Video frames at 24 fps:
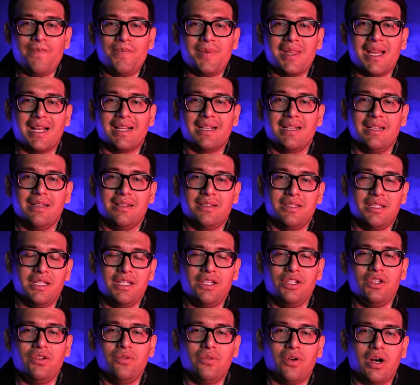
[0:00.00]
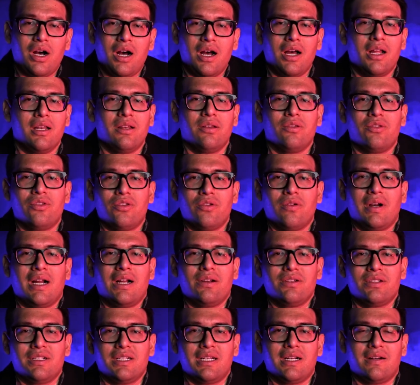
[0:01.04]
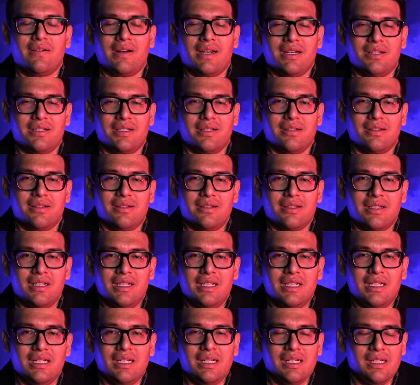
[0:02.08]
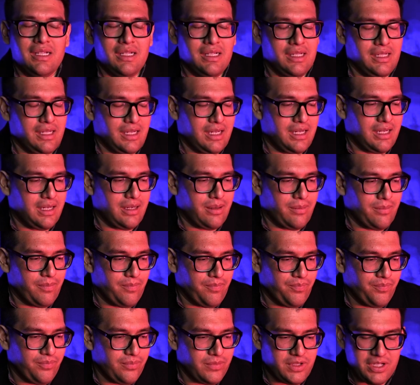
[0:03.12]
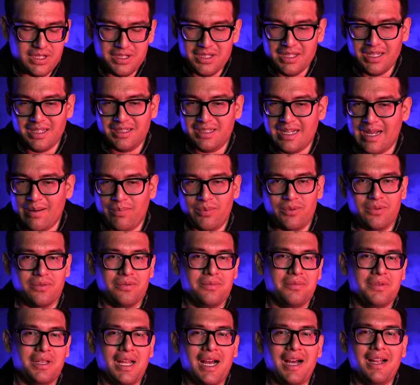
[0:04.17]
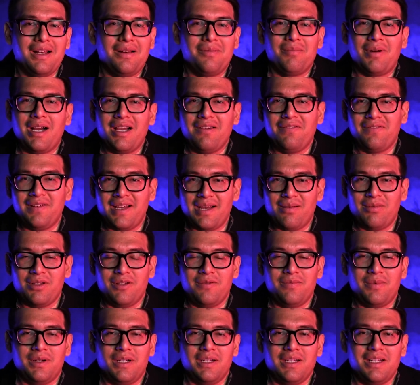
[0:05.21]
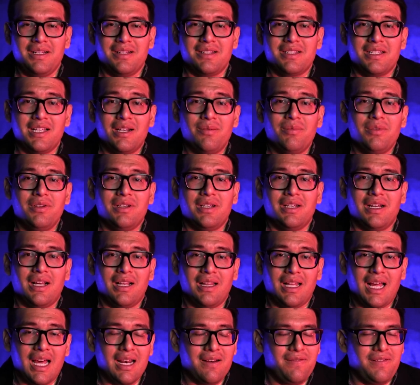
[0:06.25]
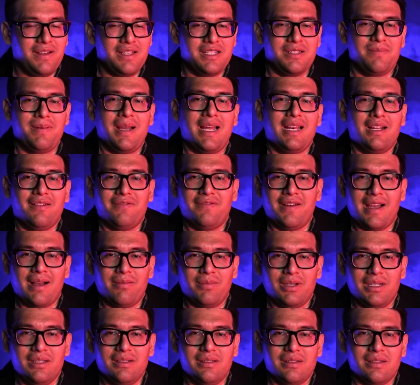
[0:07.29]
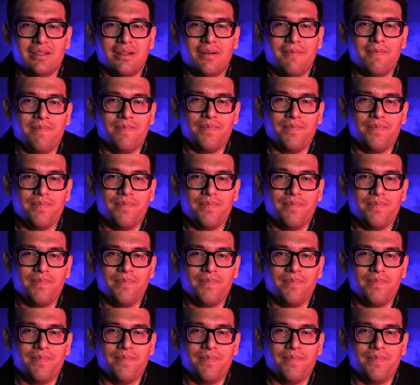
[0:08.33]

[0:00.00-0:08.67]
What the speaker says: that continue on throughout generations. Just an example, not my family, but in a lot of Hispanic families,